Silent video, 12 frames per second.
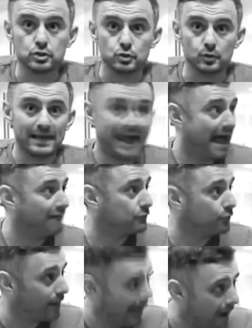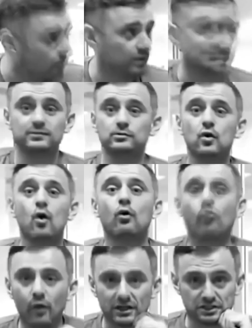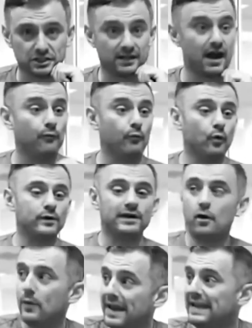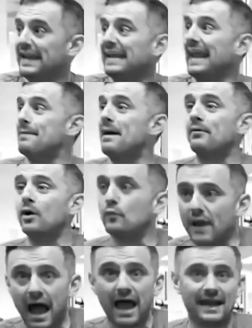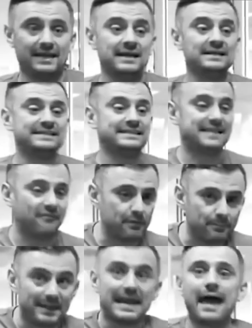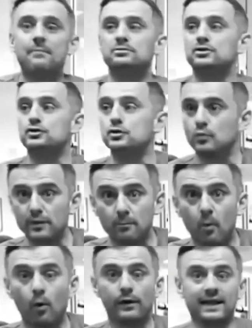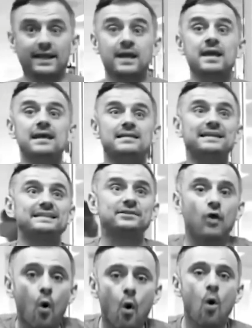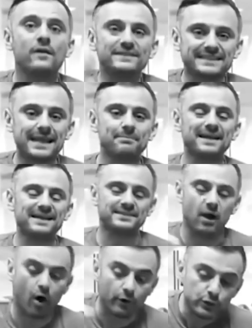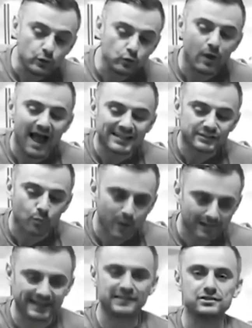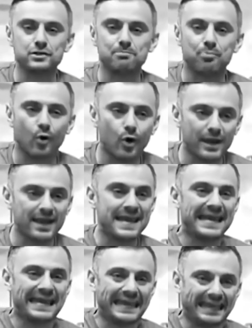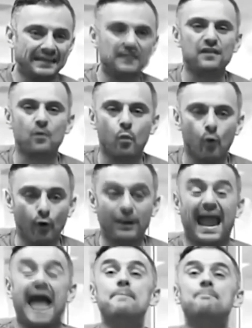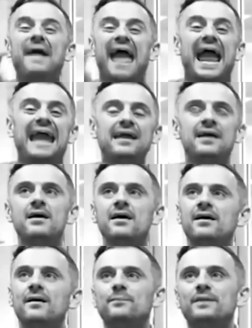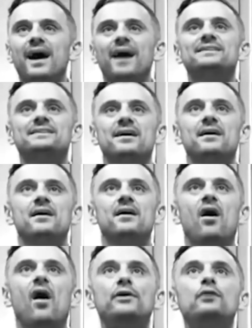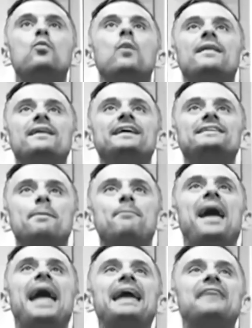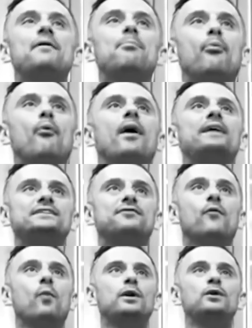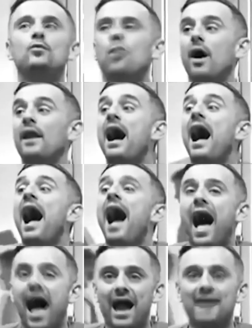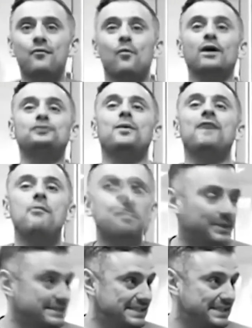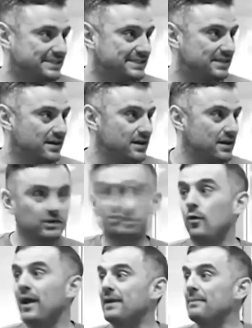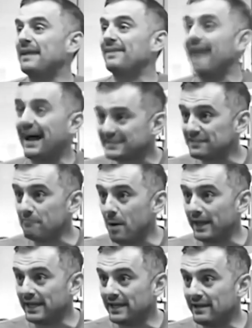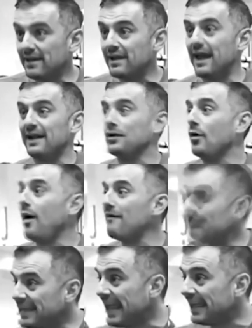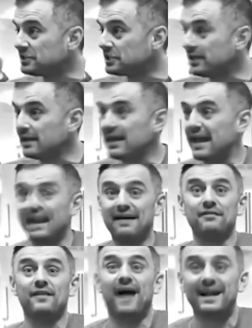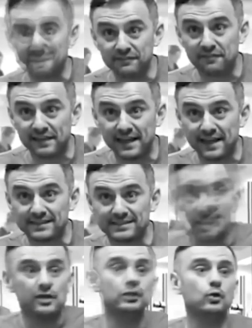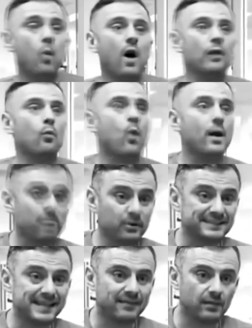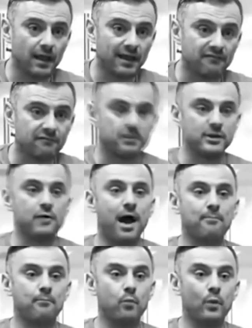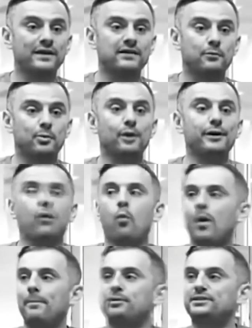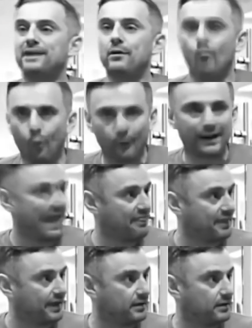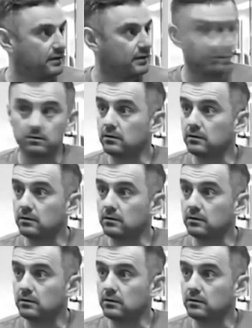To do it after your hours. It was called Crush It. I wrote it in 08, it came out in 09, 7 p.m. to 2 in the morning. This is all the same things. Are you guys willing to put in the work and pay? Guys, are you willing to pay the price for what you want? I want to have a business so I can make lots of money and go on vacation and have lots of things. You want a 1% life, but you're not willing to put in a 1% work ethic.